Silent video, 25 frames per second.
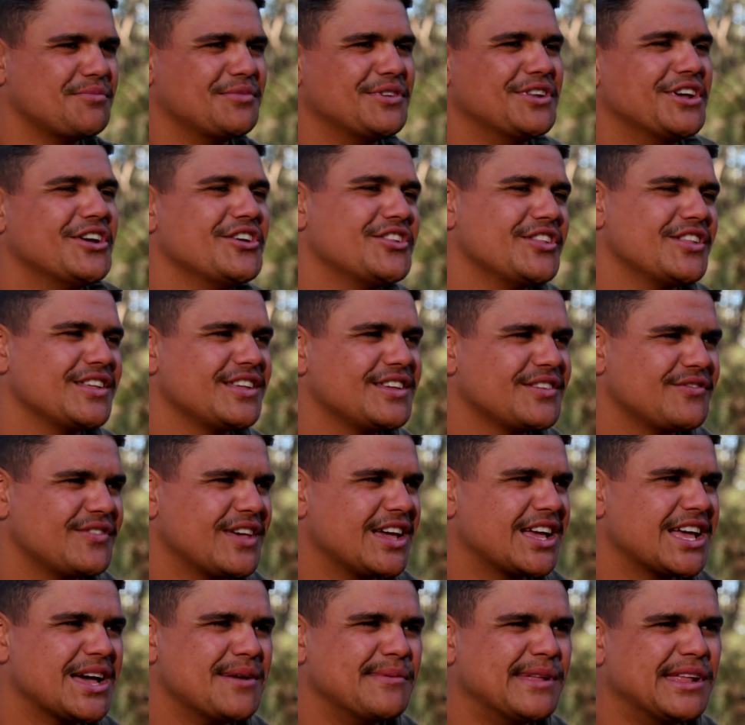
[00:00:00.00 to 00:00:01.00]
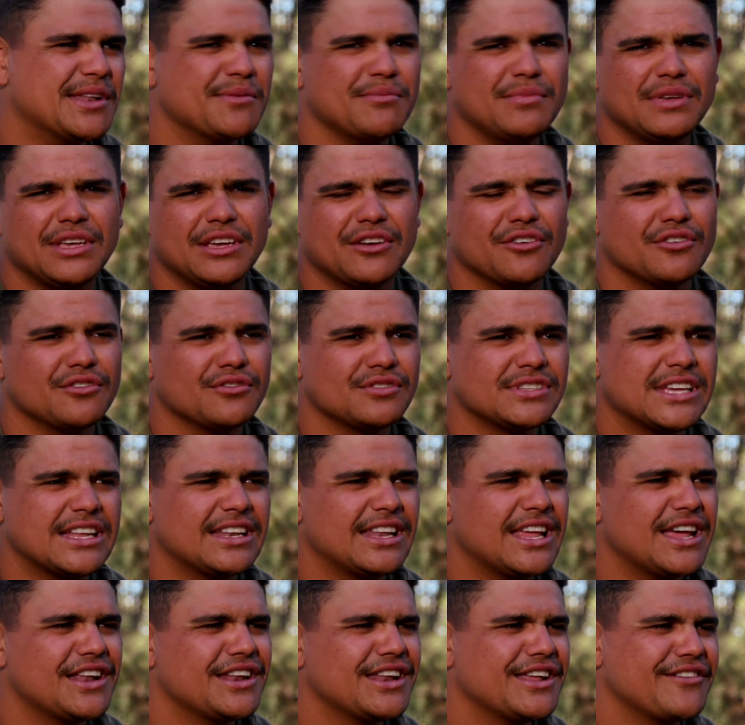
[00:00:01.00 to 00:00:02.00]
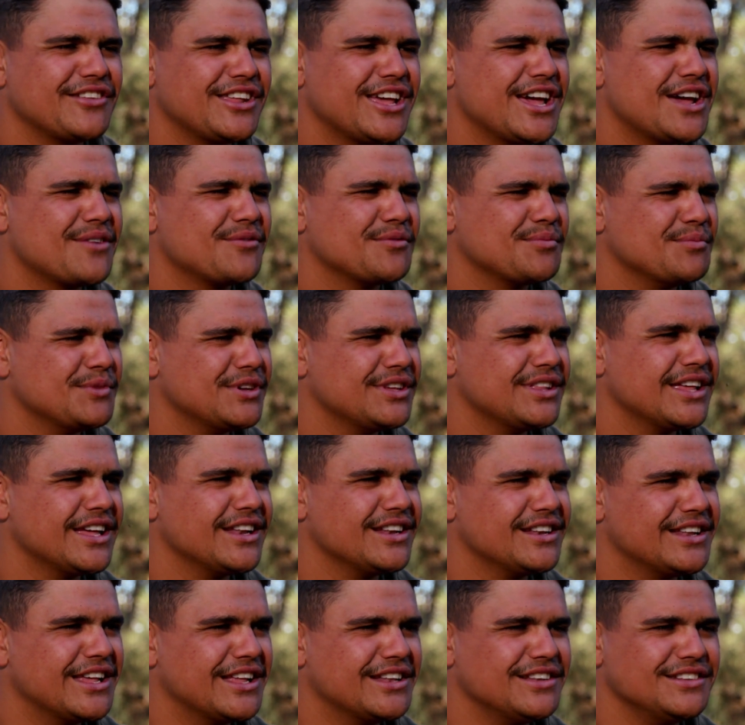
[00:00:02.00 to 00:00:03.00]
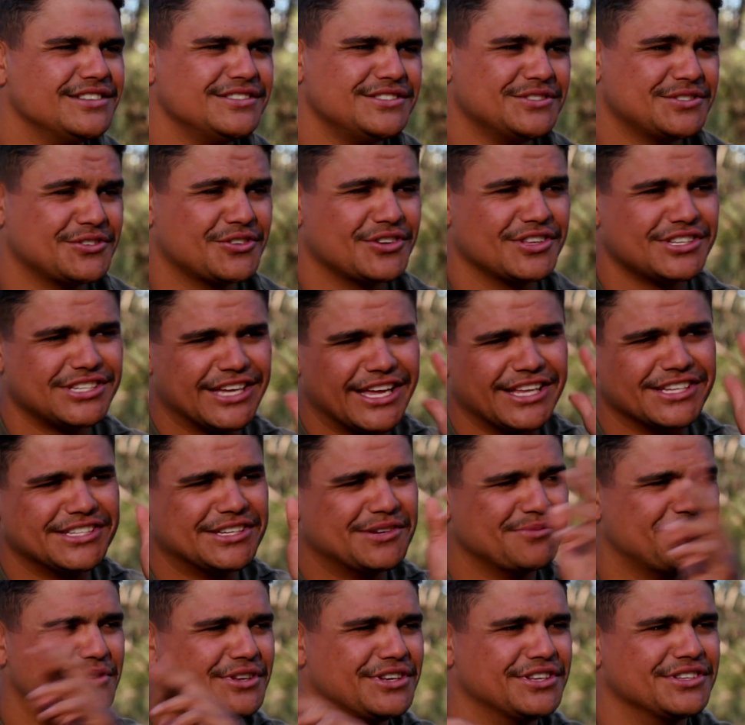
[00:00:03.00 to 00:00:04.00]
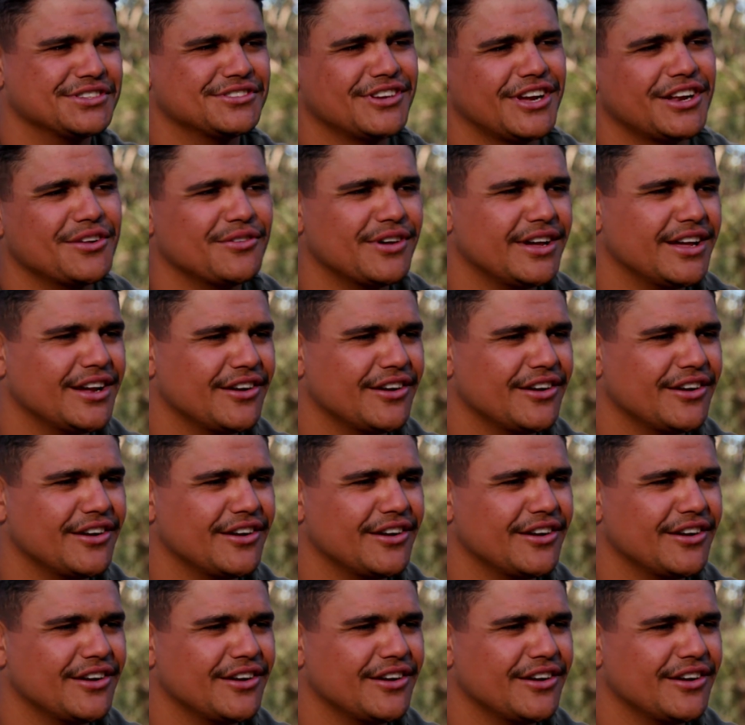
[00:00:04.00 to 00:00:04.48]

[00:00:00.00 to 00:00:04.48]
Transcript: You know, and if they come out of beer or sat down and had a yarn with me, they'd, they'd sort of change their opinion straight away.